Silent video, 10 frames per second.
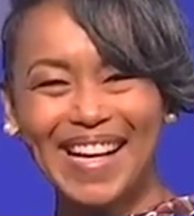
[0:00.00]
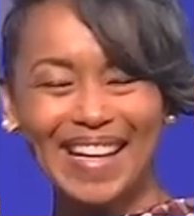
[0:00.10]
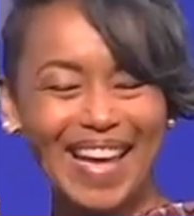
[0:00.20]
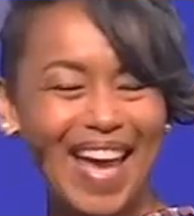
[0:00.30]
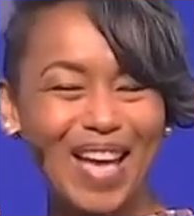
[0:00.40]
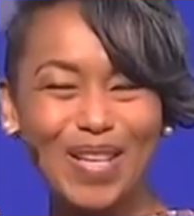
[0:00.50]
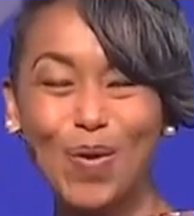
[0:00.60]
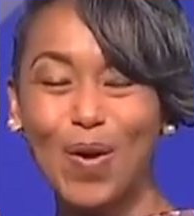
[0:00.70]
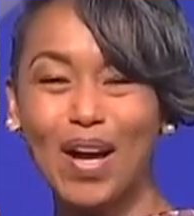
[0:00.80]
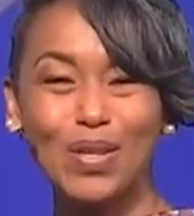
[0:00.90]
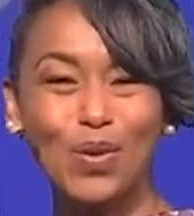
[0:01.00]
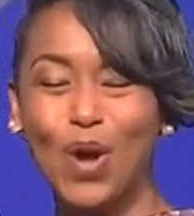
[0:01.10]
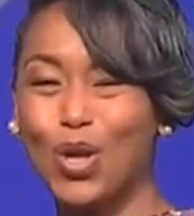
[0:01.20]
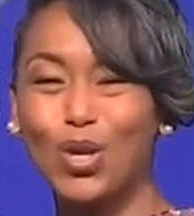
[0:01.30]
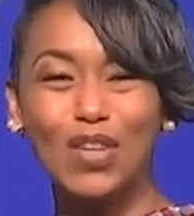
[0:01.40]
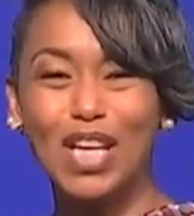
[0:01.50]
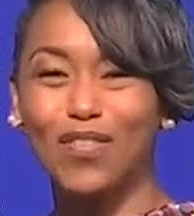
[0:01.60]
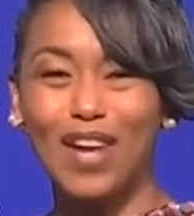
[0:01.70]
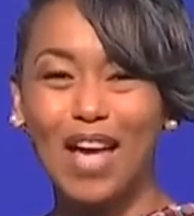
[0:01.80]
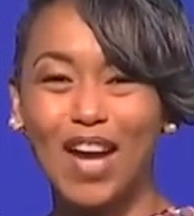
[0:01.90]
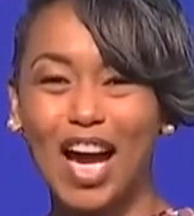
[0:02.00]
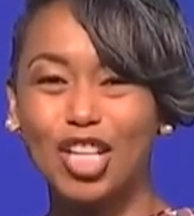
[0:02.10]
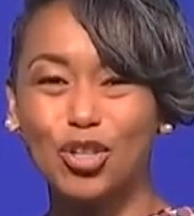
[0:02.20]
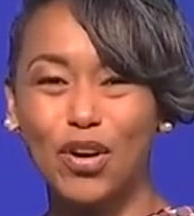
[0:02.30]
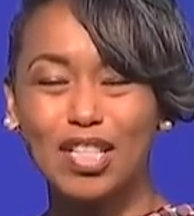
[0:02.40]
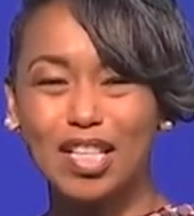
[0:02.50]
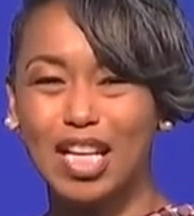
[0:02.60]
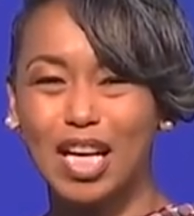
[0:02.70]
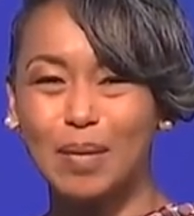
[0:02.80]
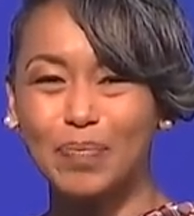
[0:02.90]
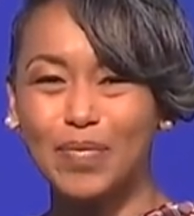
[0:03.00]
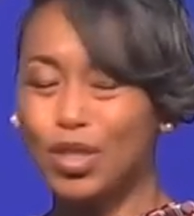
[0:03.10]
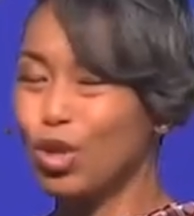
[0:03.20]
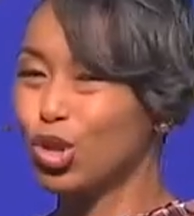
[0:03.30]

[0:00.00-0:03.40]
Again, you know you've lived life contrary to him. You